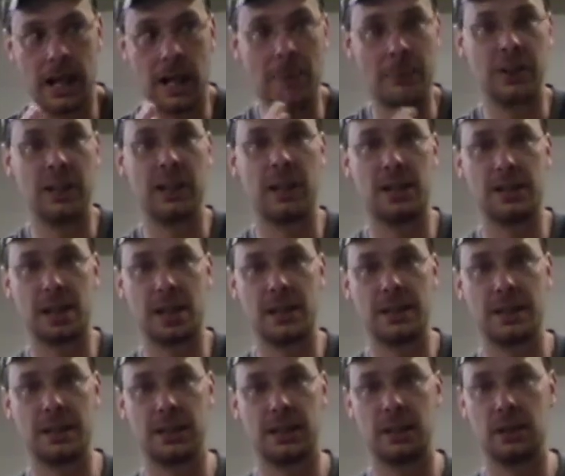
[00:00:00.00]
copied his
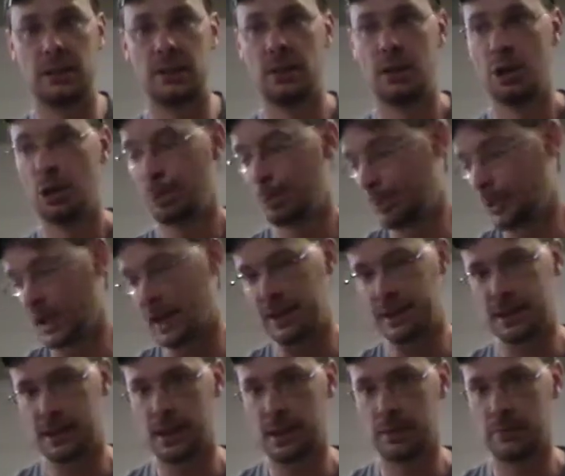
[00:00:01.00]
idea, but I
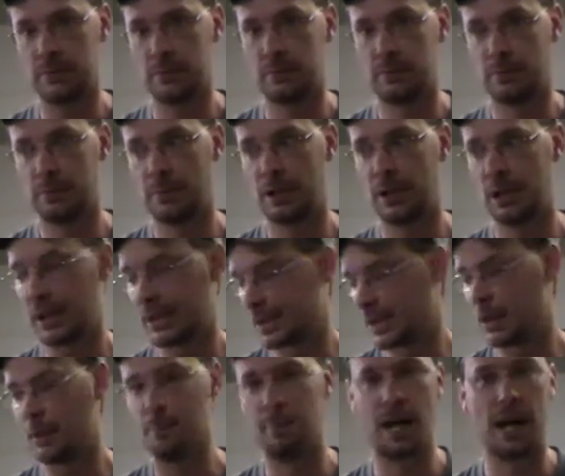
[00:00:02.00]
did it
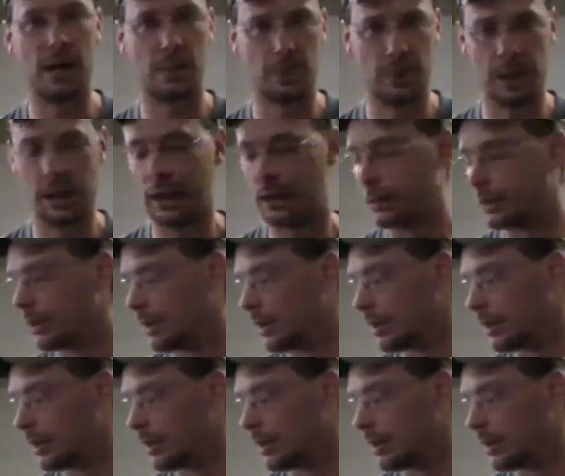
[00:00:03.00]
my way.